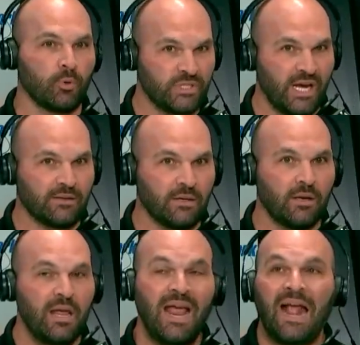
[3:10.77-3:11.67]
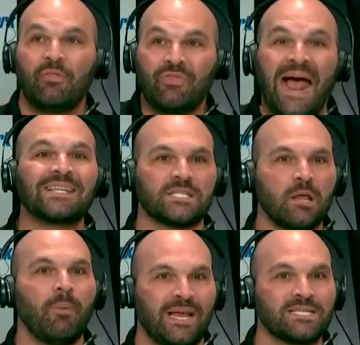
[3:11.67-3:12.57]
protected. And that's
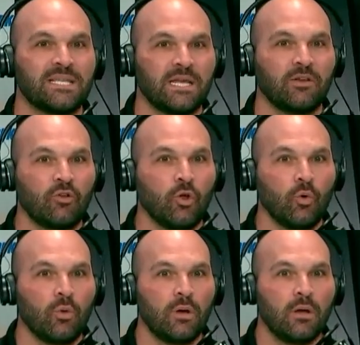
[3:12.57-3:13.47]
the best thing to do.